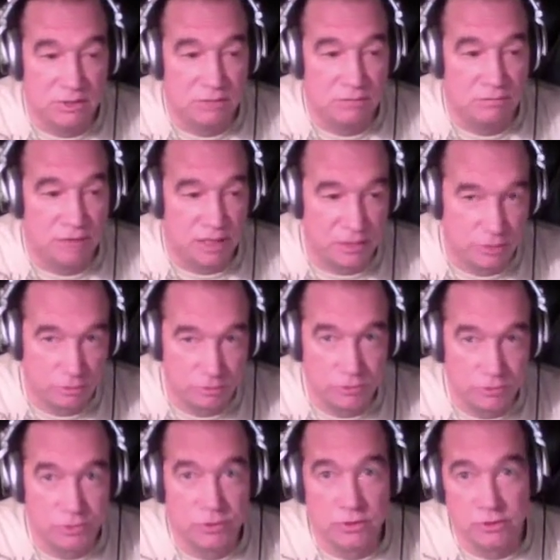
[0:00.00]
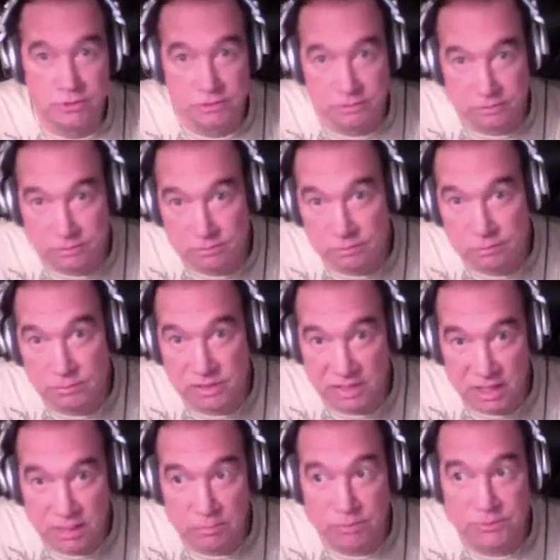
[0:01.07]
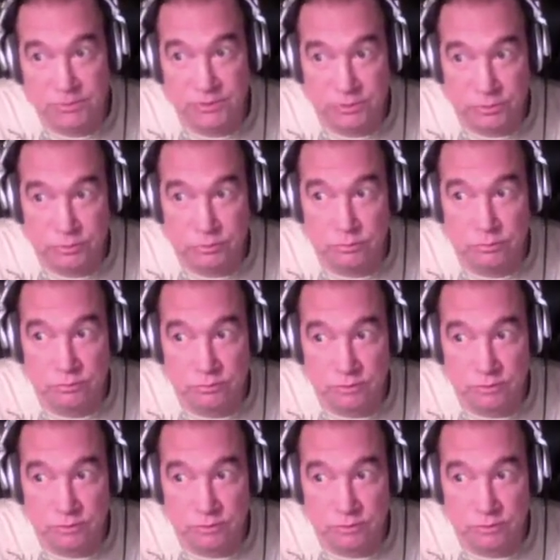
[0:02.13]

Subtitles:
that you should be able to